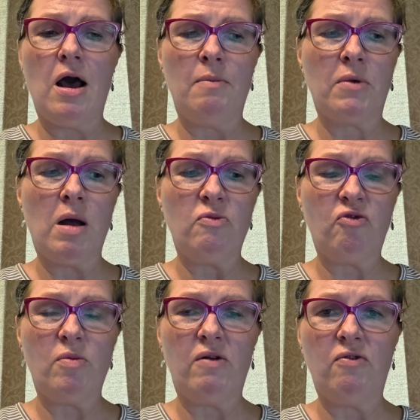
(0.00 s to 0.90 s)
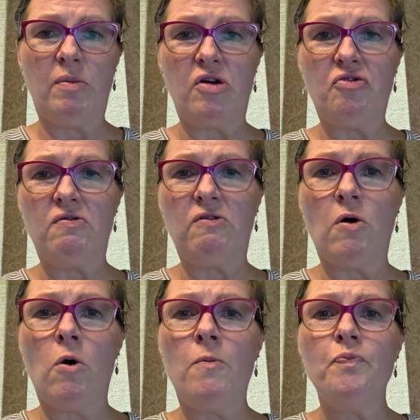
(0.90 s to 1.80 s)
comes from inflammation.
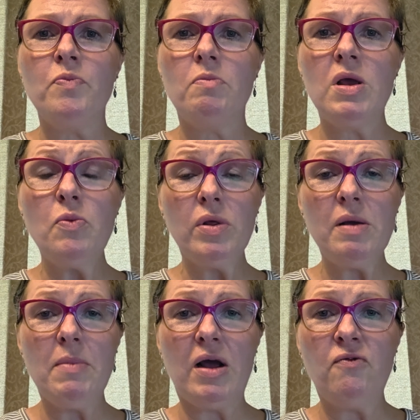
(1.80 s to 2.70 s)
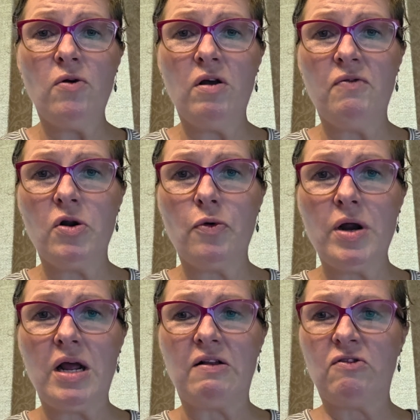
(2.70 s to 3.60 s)
So being really mindful of
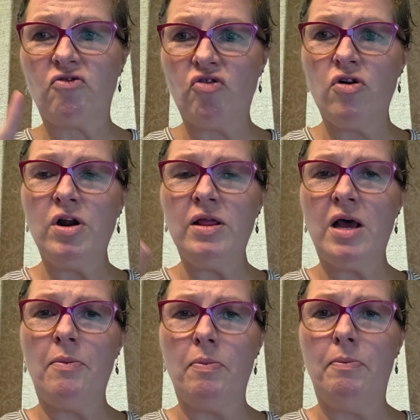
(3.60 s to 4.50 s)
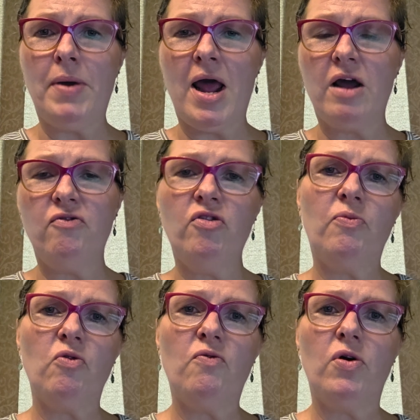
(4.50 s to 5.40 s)
ingredients, turning that bag of
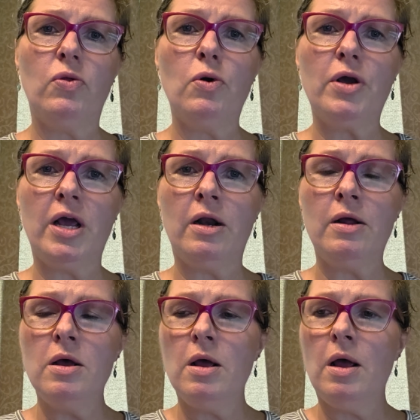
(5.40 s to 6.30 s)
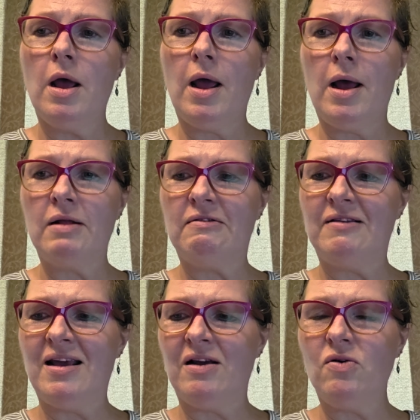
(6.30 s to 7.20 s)
chips over and looking and
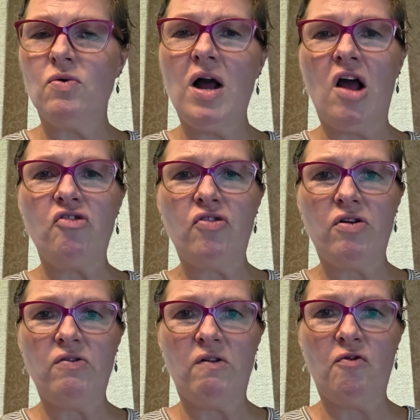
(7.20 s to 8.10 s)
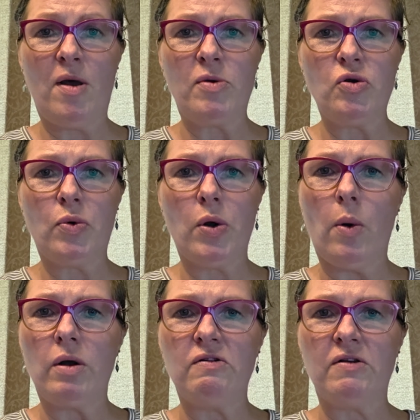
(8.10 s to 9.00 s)
saying, oh gosh, there's inflammatory
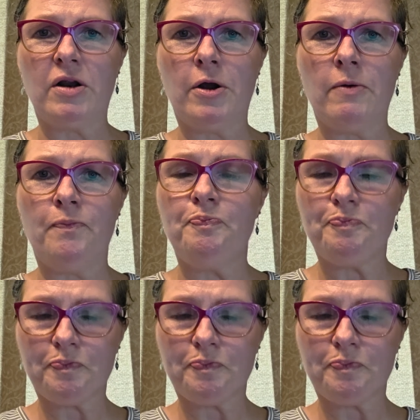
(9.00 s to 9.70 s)
oils in here.